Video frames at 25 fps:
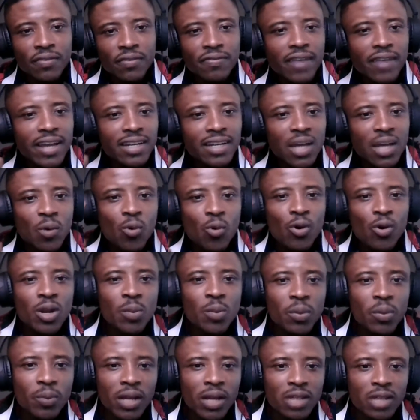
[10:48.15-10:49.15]
find out what other
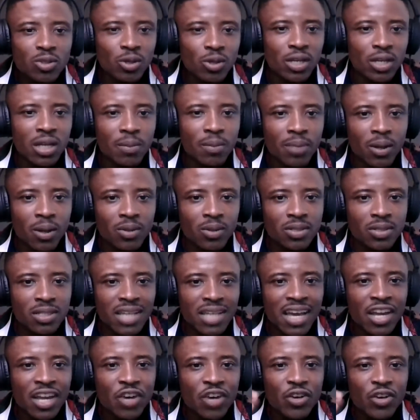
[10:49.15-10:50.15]
people are talking about it
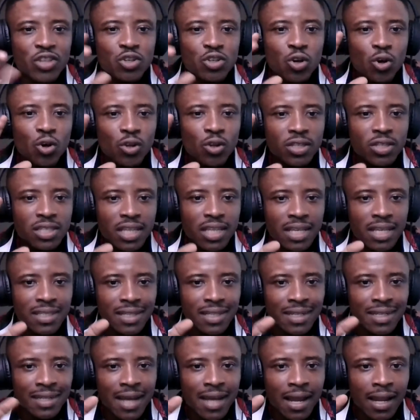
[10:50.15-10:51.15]
and create your content
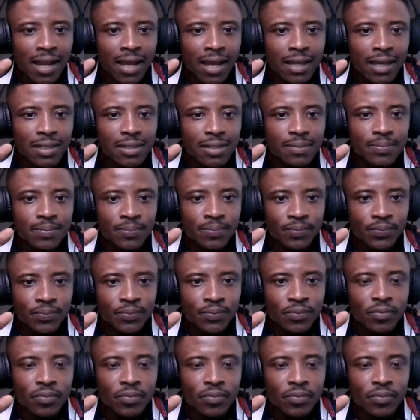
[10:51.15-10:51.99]
in that light. Hmm?